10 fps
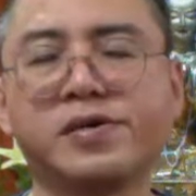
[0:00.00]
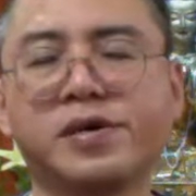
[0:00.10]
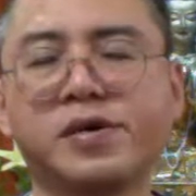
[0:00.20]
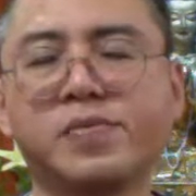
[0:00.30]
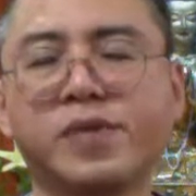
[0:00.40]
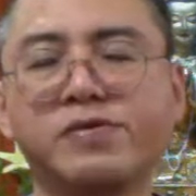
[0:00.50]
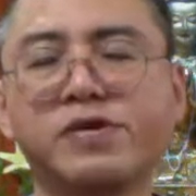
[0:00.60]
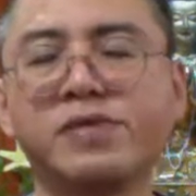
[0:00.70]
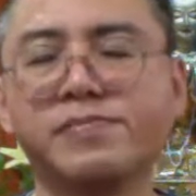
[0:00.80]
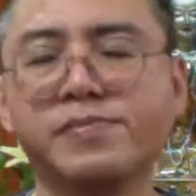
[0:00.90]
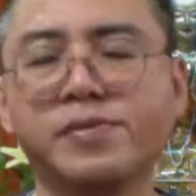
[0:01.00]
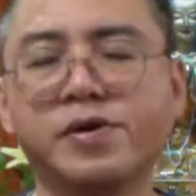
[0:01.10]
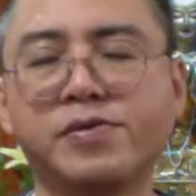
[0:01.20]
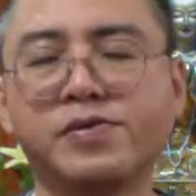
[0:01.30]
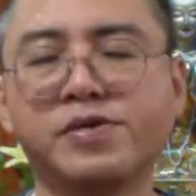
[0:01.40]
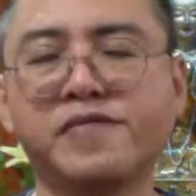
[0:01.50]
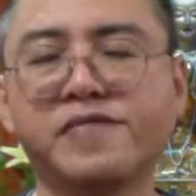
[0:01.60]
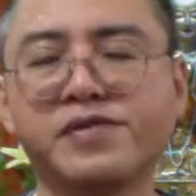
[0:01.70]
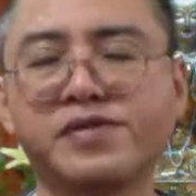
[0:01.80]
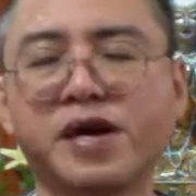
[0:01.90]
and welcome all the
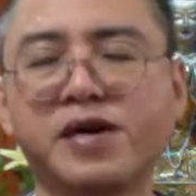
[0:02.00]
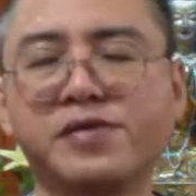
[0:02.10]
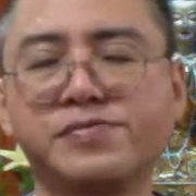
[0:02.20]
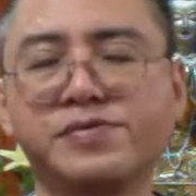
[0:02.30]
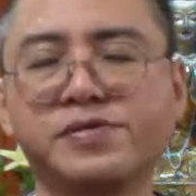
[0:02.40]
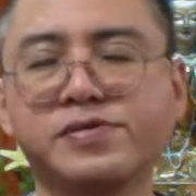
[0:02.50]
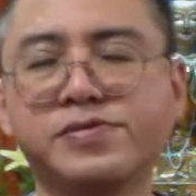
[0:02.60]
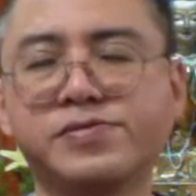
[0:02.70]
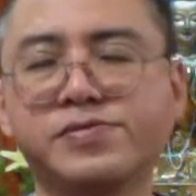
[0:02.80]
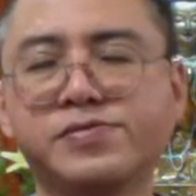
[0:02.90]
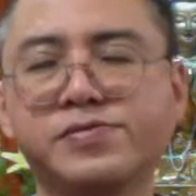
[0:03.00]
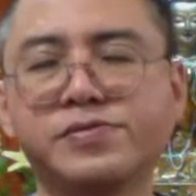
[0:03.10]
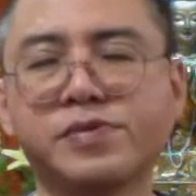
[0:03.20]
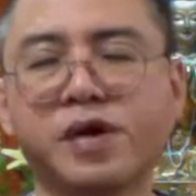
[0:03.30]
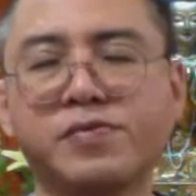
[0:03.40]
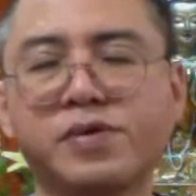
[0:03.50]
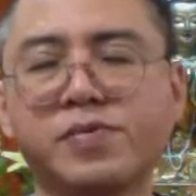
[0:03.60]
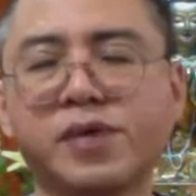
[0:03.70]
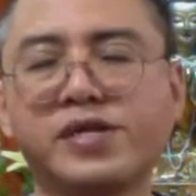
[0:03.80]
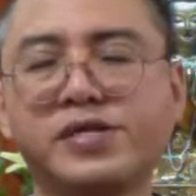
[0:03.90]
different sounds into our
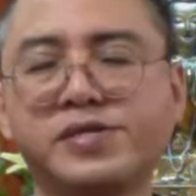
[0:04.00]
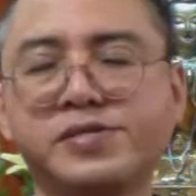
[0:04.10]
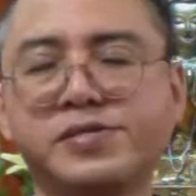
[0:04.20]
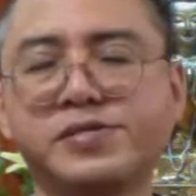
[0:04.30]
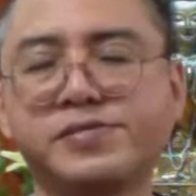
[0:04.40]
awareness.